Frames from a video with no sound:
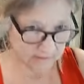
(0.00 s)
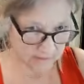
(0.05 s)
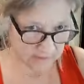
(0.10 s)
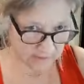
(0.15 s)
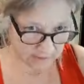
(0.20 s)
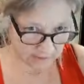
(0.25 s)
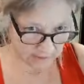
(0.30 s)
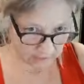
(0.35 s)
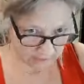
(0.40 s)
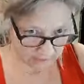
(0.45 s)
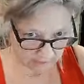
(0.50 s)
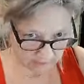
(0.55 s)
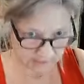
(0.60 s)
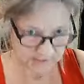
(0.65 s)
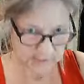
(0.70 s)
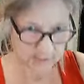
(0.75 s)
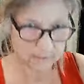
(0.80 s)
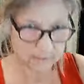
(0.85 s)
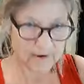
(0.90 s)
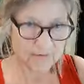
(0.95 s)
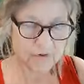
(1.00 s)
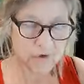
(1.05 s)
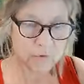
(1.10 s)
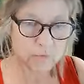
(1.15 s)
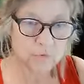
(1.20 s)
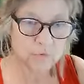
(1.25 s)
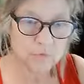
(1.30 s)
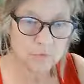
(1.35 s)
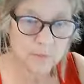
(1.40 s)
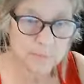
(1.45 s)
I know some of you
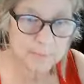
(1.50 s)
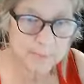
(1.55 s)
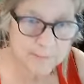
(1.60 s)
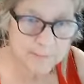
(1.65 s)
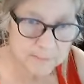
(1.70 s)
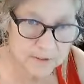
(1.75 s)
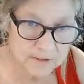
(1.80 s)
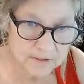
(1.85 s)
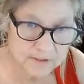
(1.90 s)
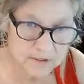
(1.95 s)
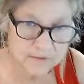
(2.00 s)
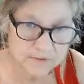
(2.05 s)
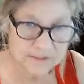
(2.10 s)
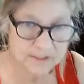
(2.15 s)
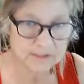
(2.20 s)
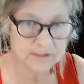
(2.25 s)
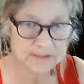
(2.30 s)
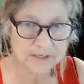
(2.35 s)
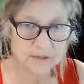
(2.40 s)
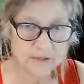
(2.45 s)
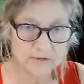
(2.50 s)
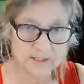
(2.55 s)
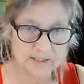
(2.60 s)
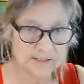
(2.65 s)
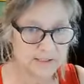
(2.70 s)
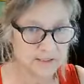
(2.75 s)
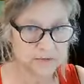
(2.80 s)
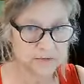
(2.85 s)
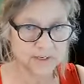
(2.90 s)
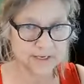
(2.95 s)
will remember and those that don't,
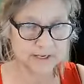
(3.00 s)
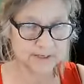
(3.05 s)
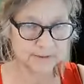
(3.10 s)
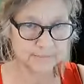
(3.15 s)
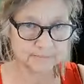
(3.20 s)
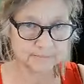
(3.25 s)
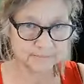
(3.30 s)
it's okay.